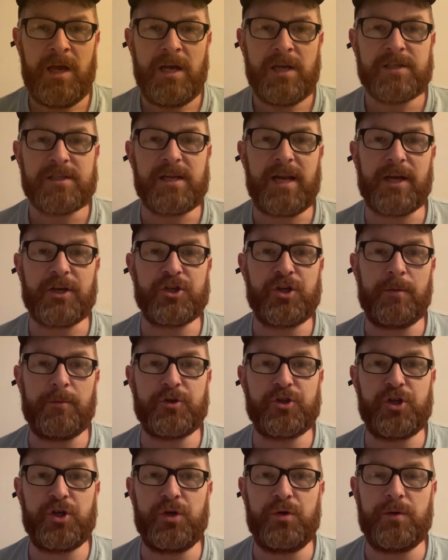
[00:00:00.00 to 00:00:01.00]
Selection
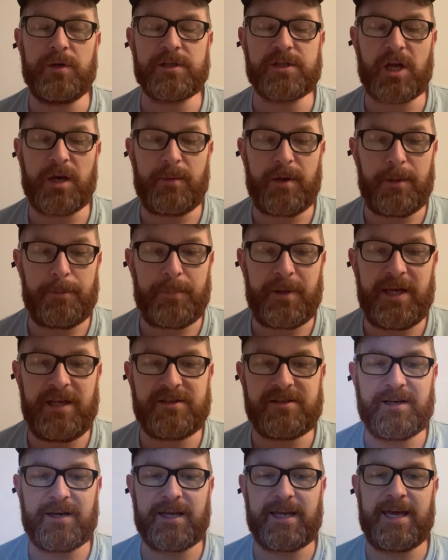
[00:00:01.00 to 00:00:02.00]
number 2 is going to be
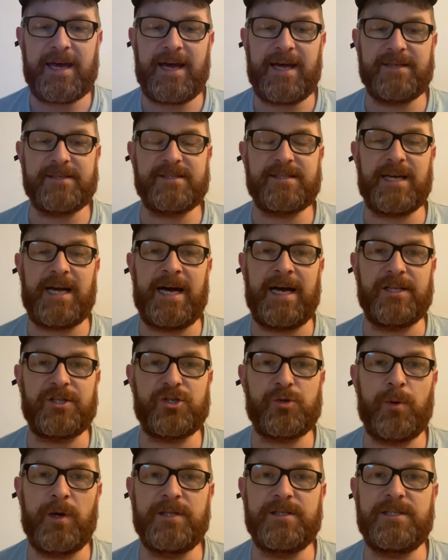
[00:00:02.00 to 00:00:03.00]
Peter Kest
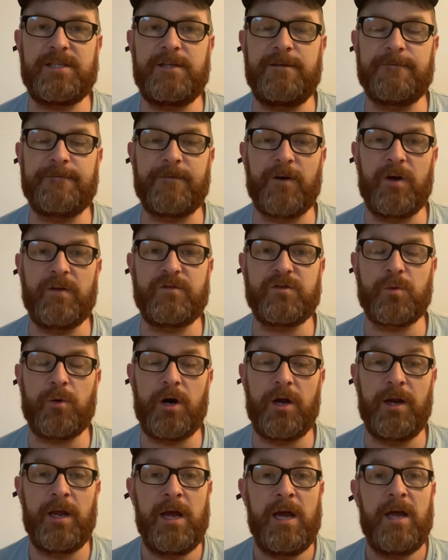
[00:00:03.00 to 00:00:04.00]
at 25 to
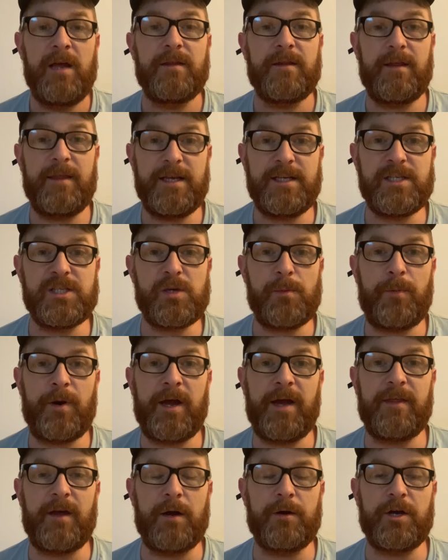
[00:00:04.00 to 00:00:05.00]
1. Now, this is a
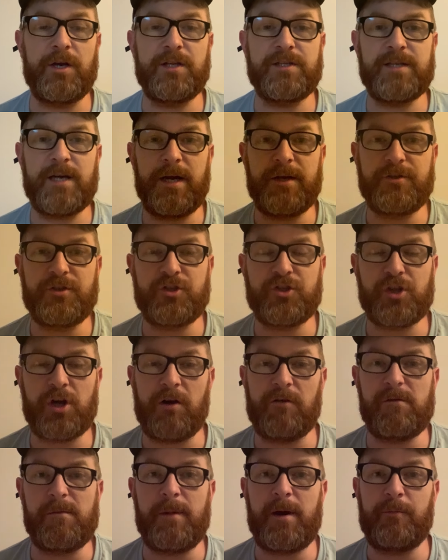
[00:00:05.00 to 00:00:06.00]
player that I'm going to tell you to
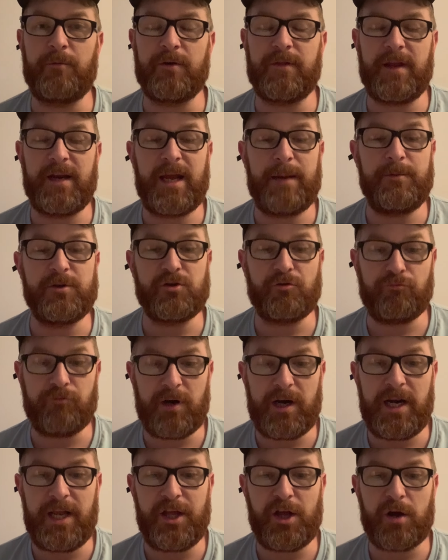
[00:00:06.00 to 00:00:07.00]
start remembering the name. He's a
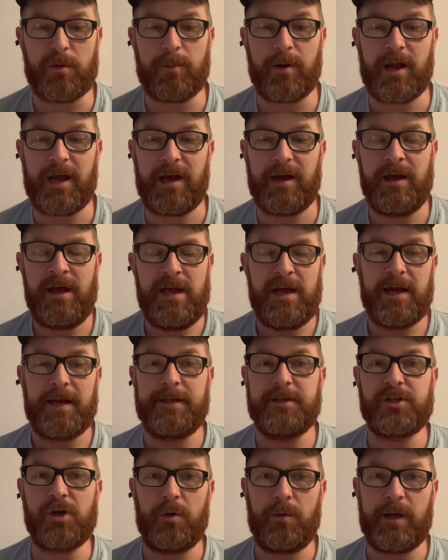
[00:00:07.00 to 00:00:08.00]
really young player, and
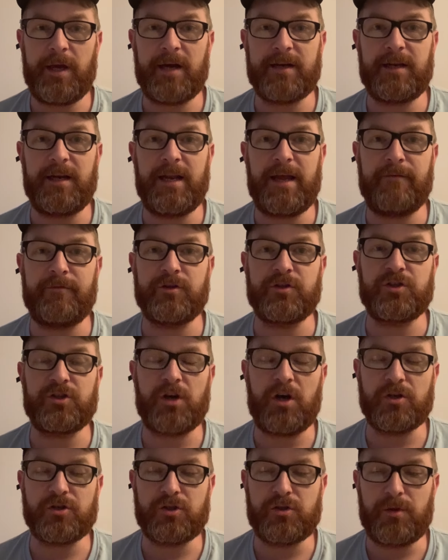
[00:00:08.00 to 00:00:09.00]
he's only had 11
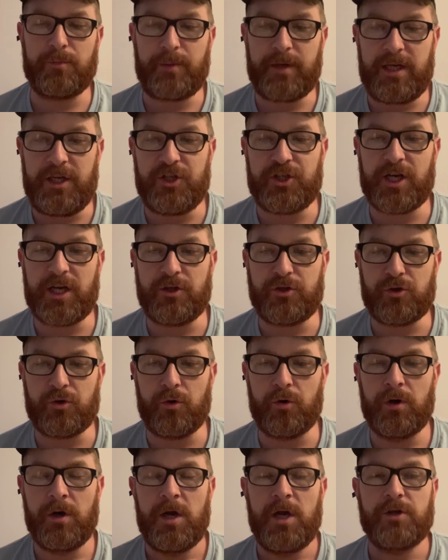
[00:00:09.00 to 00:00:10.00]
starts on the PGA
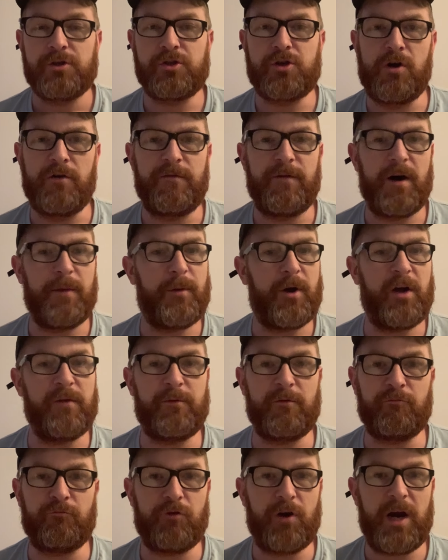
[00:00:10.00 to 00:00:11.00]
Tour so far, but
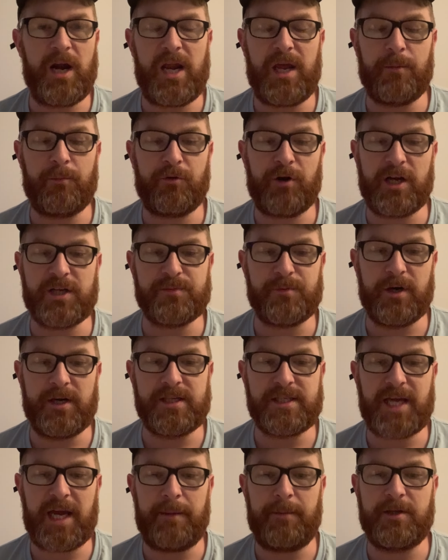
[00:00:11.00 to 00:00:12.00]
I've been really impressed by
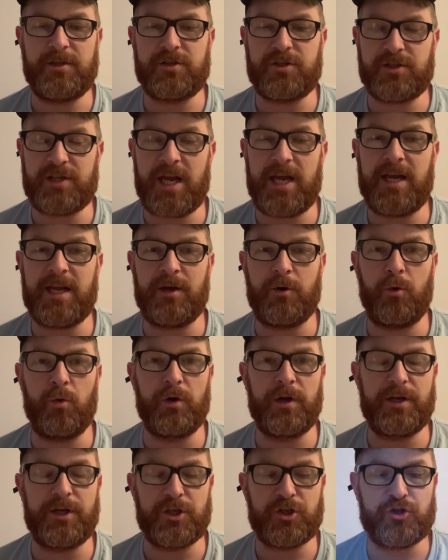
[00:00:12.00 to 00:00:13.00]
his game. He's taken it
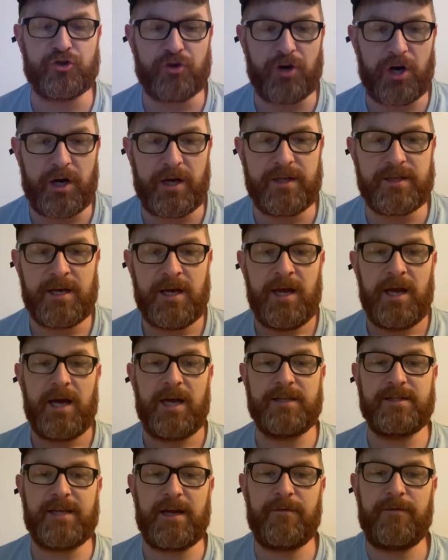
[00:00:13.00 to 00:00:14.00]
all in his stride,
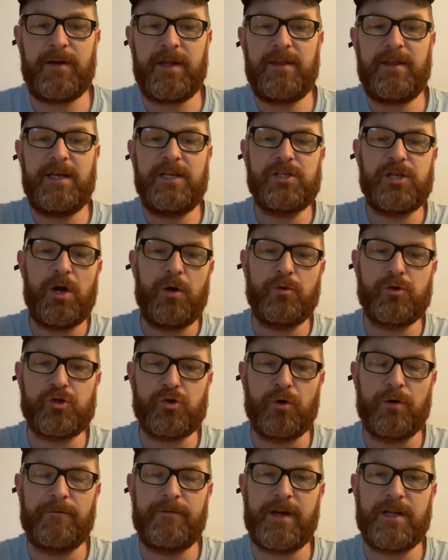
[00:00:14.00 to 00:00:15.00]
and definitely these low
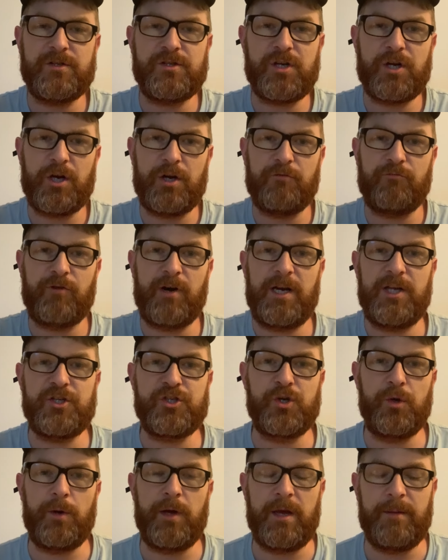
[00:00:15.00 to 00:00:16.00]
score events are going to really
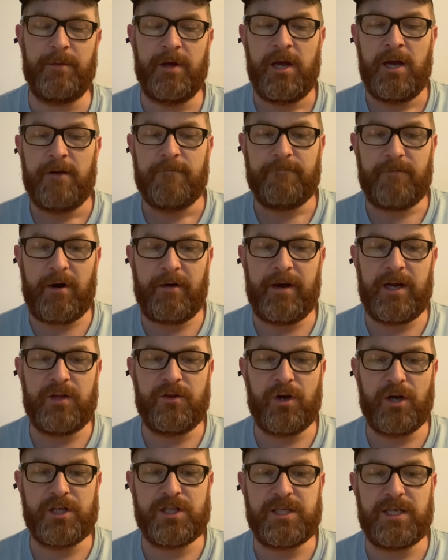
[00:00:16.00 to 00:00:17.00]
suit him very
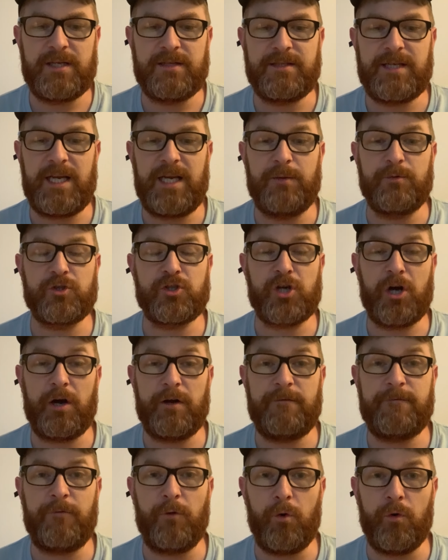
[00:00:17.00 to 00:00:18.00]
nicely indeed. He was
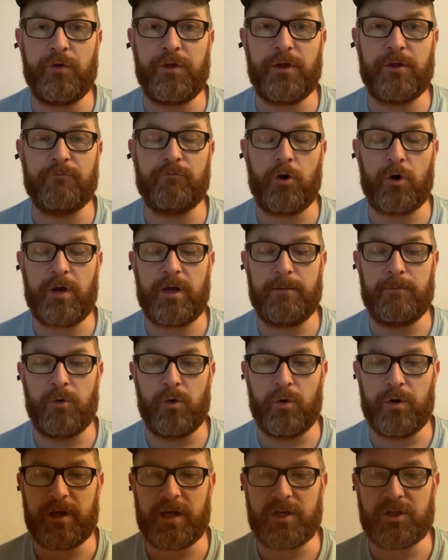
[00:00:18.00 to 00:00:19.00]
tied 4th at the Rocket
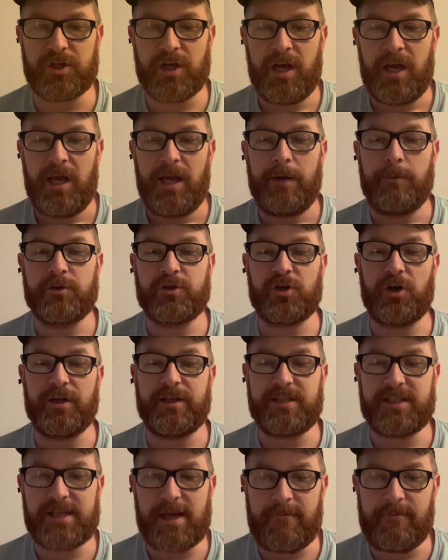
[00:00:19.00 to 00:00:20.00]
Mortgage. He was
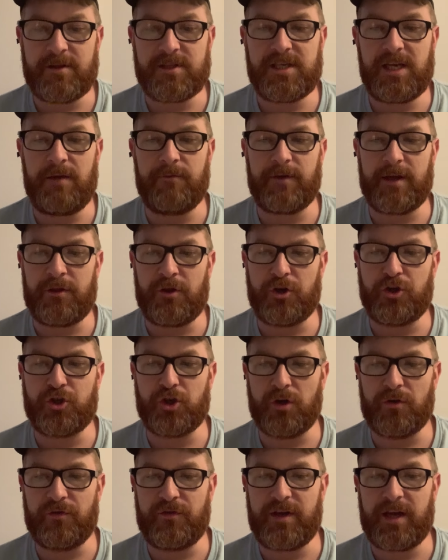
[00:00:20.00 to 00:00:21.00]
tied 17th in the
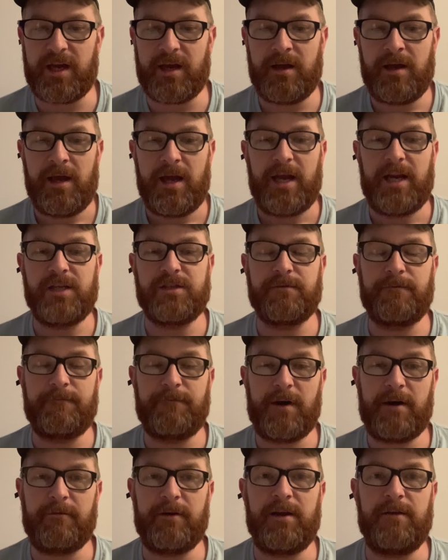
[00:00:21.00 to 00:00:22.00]
John Deere. He's a
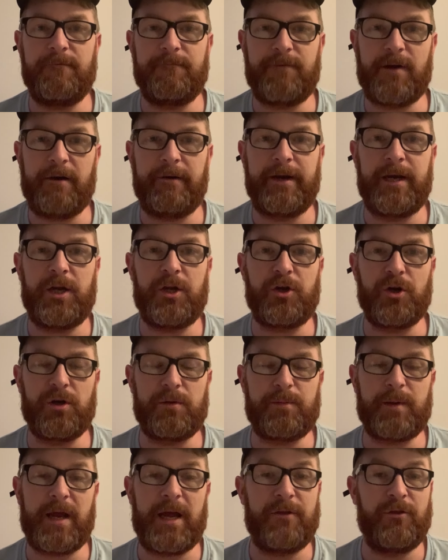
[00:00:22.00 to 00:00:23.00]
very, very
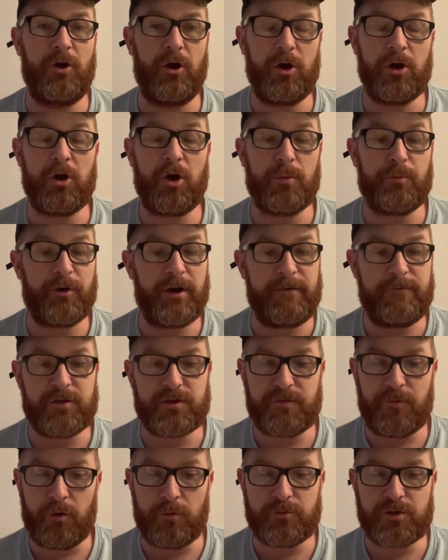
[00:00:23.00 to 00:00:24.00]
good player. Not a lot of
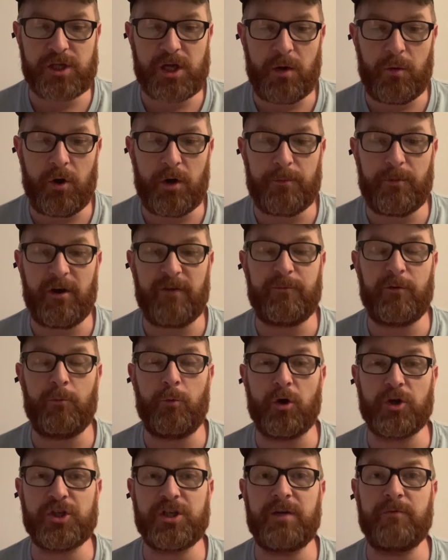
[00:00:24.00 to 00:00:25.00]
previous form to go on, but I've been
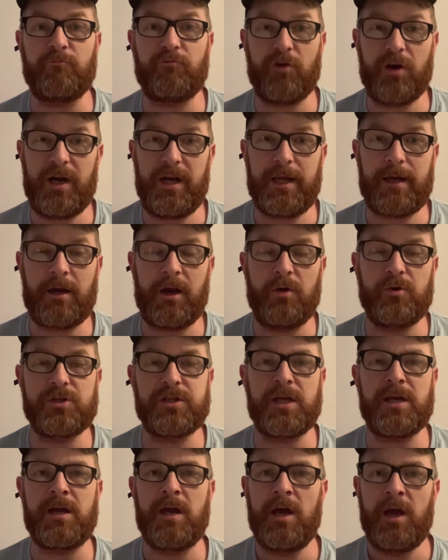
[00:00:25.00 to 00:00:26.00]
watching him really
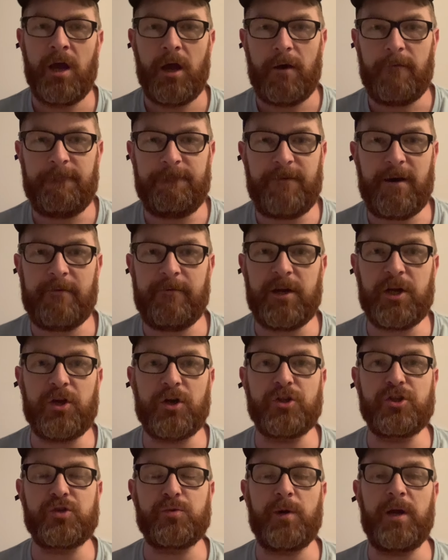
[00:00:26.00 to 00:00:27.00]
closely. Very
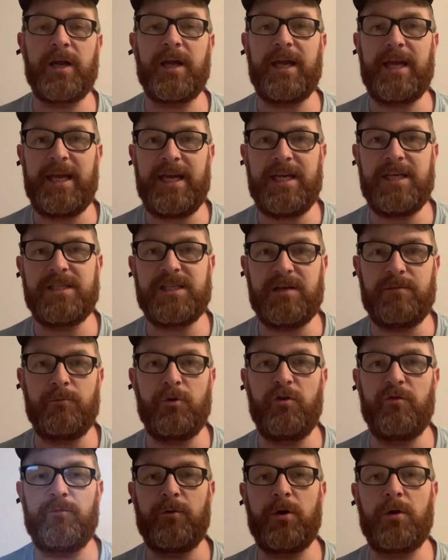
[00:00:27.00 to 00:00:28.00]
good swing, easy
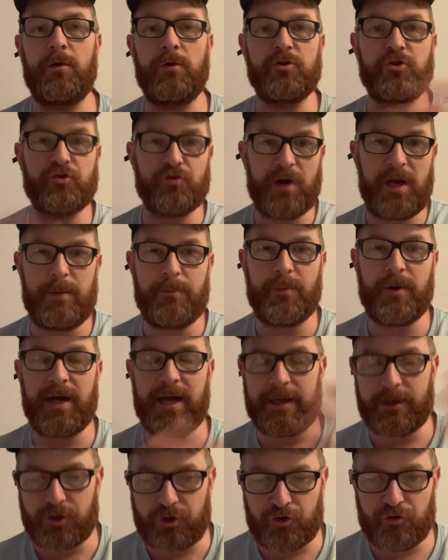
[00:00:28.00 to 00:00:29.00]
movement, straight
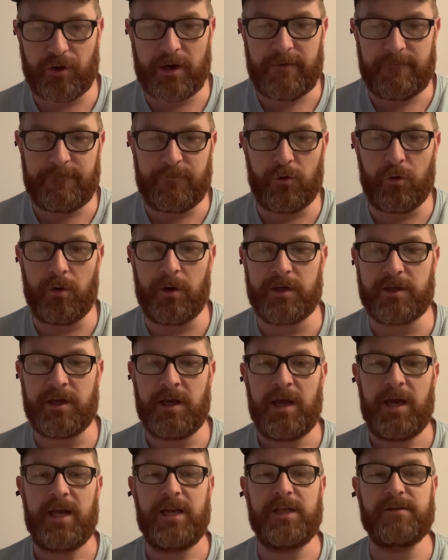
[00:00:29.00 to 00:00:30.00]
back, straight forward.
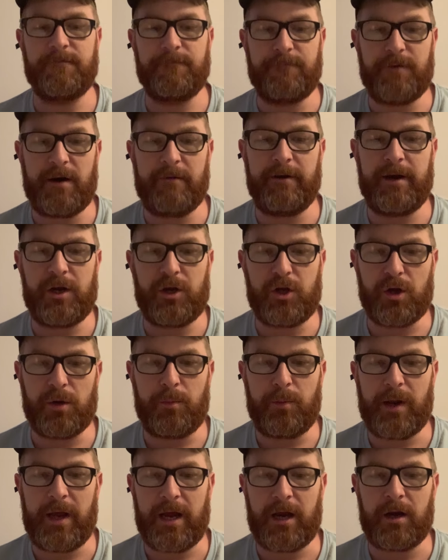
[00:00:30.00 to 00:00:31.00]
He's a very
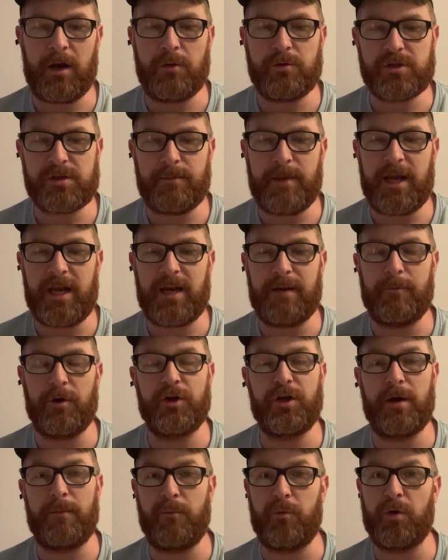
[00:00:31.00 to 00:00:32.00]
good player. Close to making him my
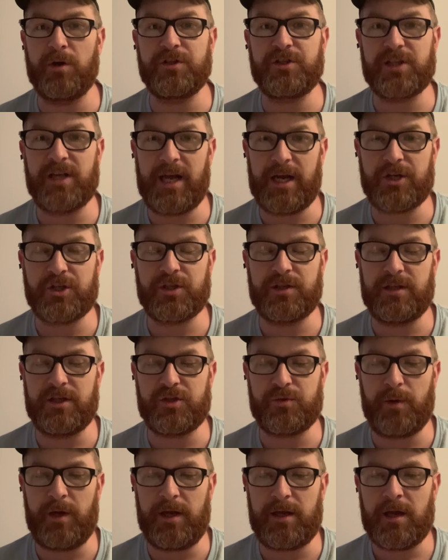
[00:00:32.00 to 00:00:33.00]
number 1 selection
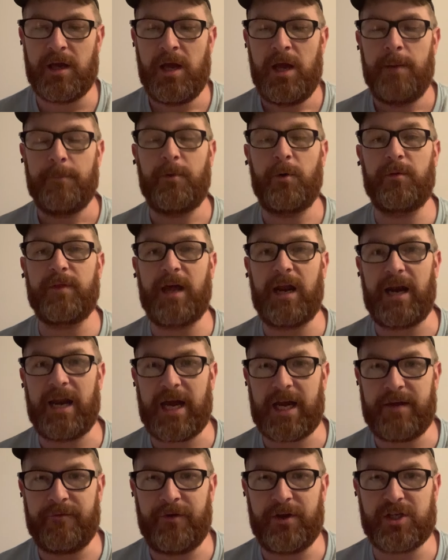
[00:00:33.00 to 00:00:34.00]
this week, but with that
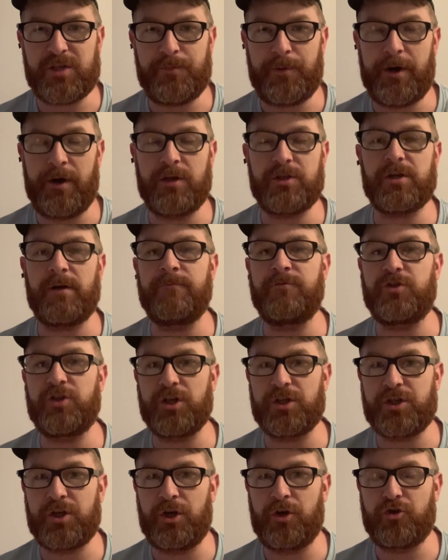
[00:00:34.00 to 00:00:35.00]
lack of experience, I'm
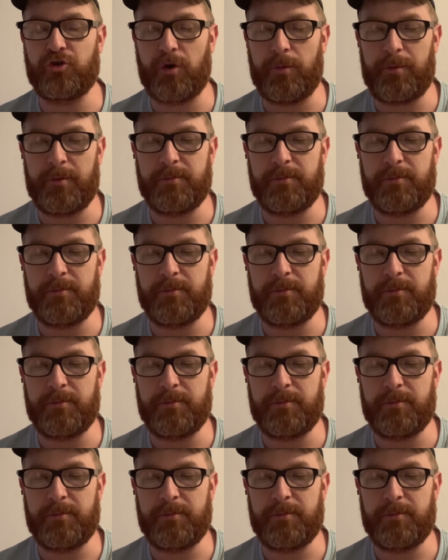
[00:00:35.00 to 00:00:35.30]
just going to drop